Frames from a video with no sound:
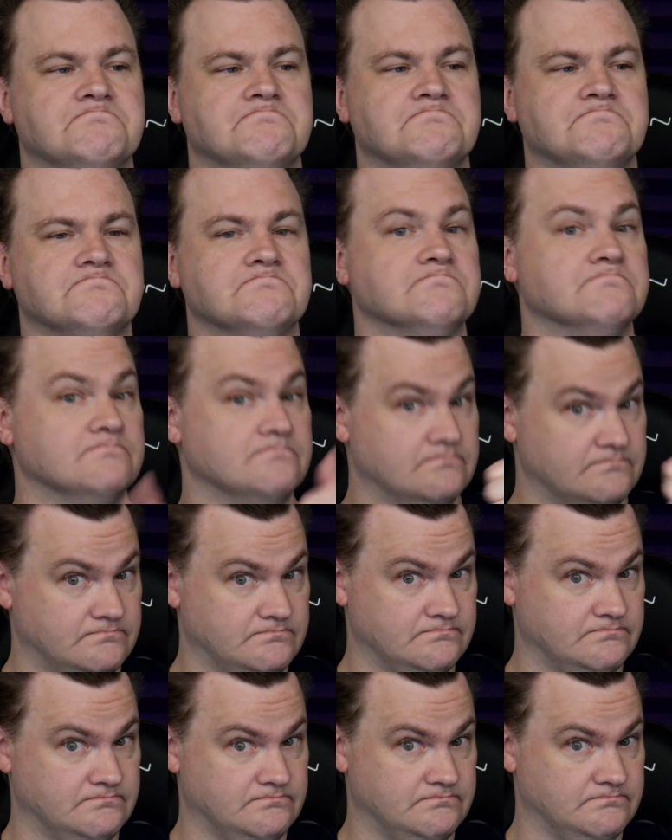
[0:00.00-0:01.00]

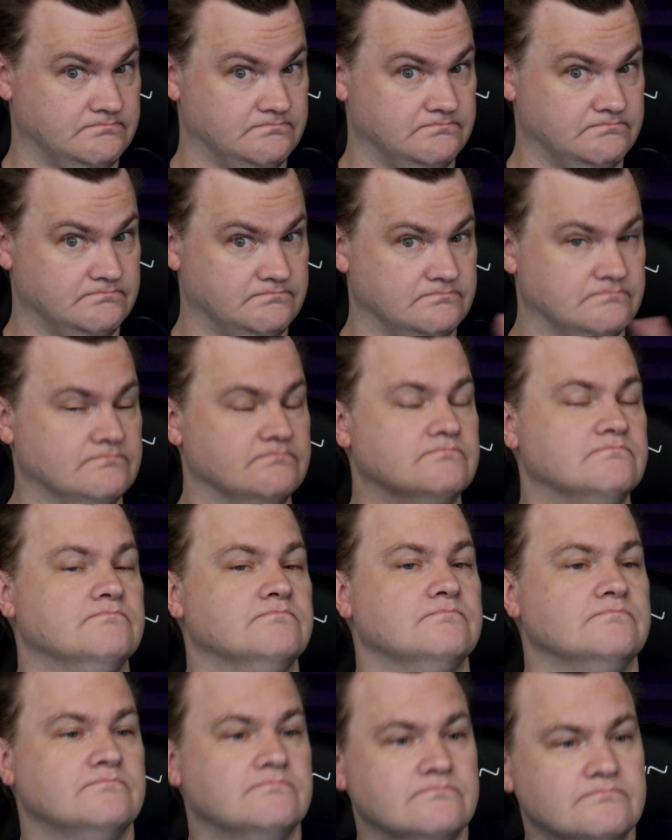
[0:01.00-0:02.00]

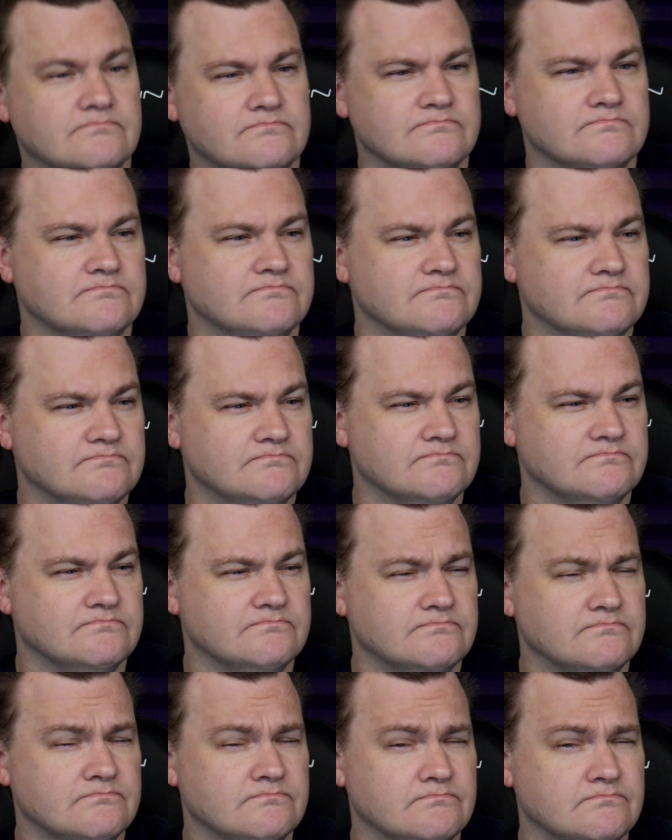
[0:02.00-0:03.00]

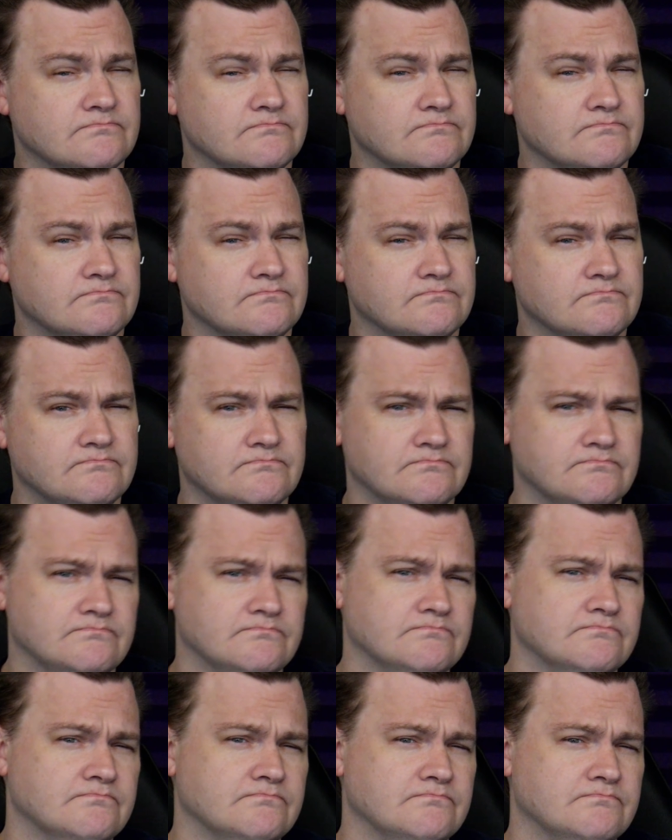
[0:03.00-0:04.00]

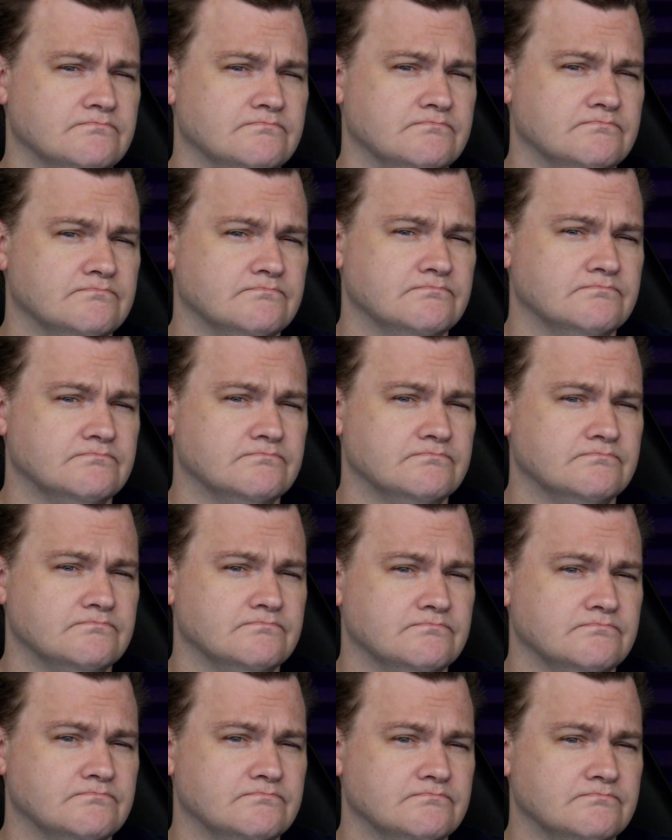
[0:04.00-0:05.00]

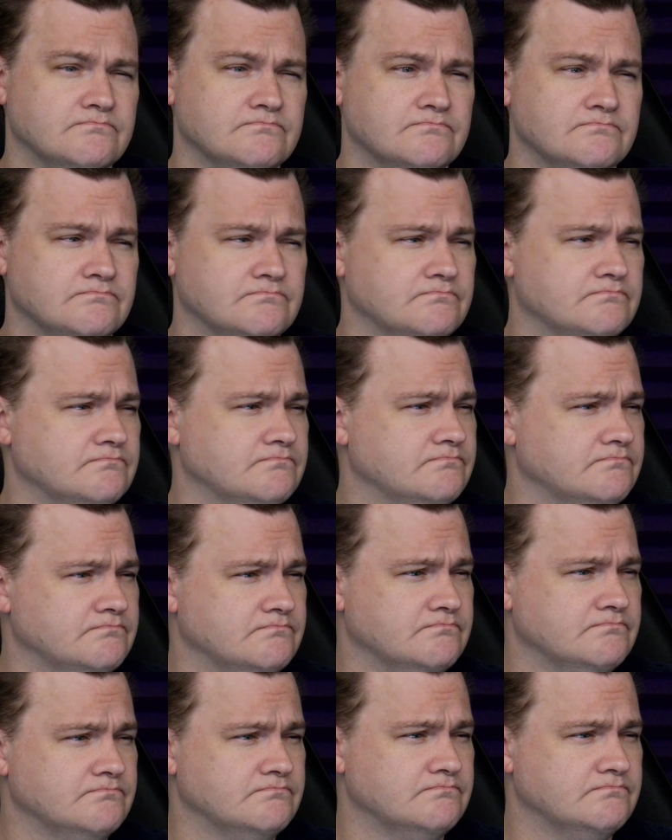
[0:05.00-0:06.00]

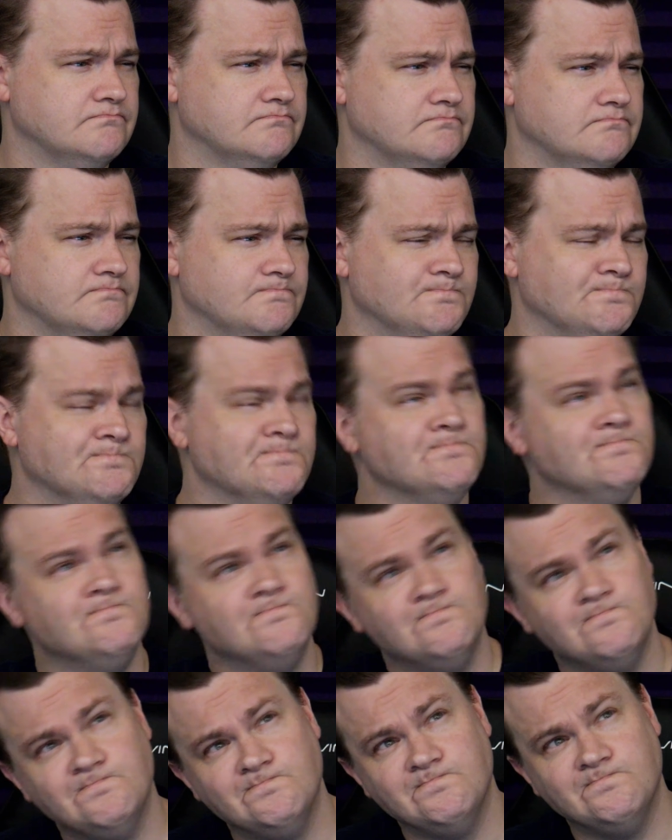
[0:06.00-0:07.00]

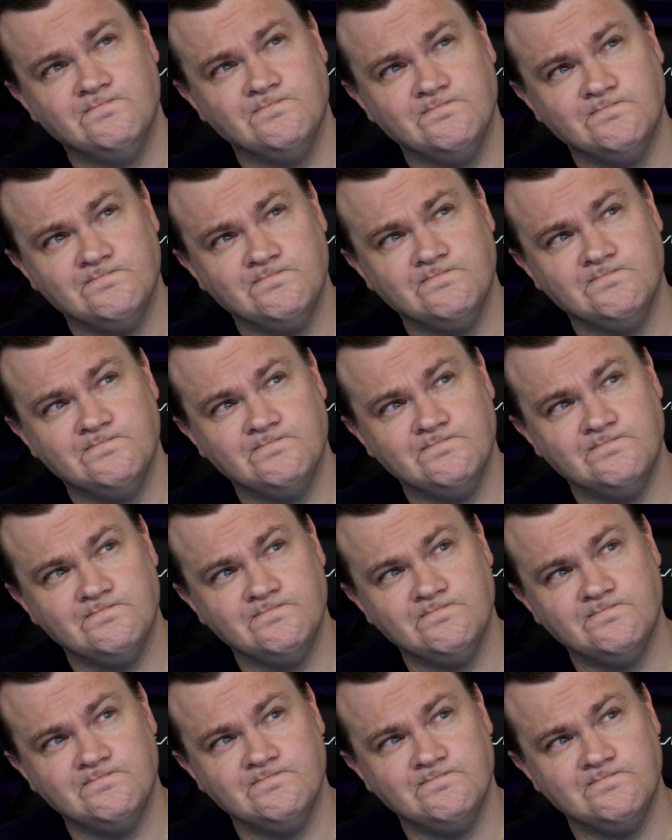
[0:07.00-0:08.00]
(not speaking)